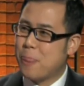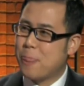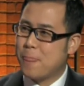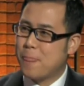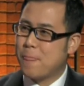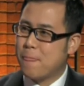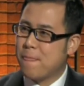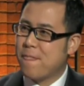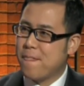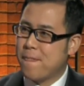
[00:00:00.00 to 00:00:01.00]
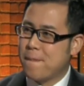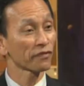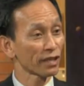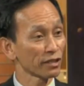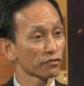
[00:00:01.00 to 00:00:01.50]
If you have one
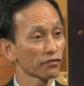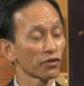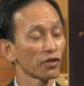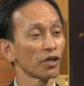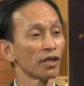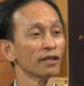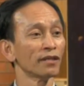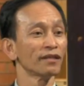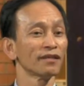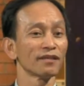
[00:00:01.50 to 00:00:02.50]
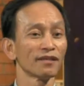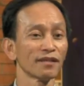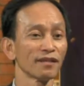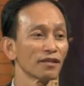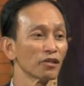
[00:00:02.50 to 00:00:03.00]
advice for
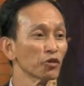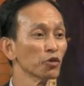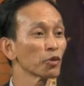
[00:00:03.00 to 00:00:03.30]
new